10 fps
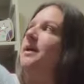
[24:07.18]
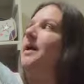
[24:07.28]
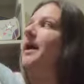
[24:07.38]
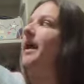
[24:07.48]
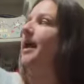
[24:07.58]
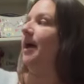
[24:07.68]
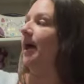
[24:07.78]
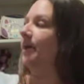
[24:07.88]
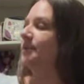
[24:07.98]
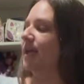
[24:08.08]

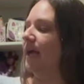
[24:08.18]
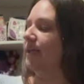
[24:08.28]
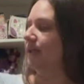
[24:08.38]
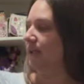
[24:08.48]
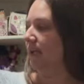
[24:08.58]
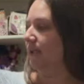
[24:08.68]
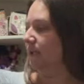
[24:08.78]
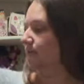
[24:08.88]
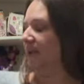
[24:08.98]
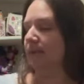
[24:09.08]
and I think I need to
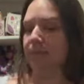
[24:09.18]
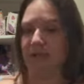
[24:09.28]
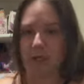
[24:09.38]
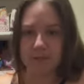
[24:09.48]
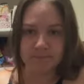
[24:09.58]
make it bigger.